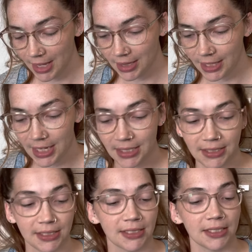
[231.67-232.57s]

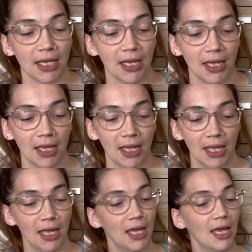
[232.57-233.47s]
This
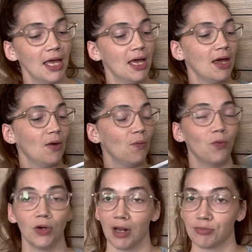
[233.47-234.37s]

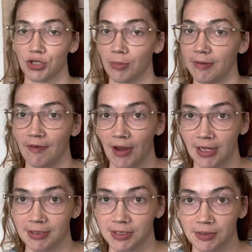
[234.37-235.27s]
would, I'm sure, be very,
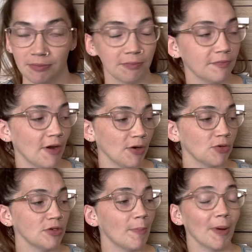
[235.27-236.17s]
very
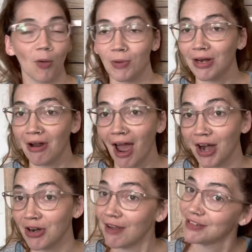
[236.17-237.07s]
good, but I
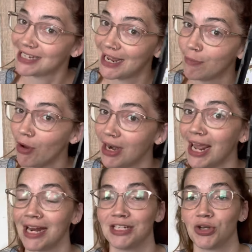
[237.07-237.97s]
don't have a teapot
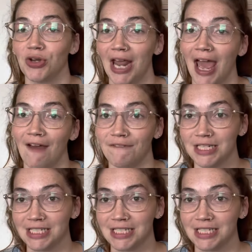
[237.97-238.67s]
and I don't have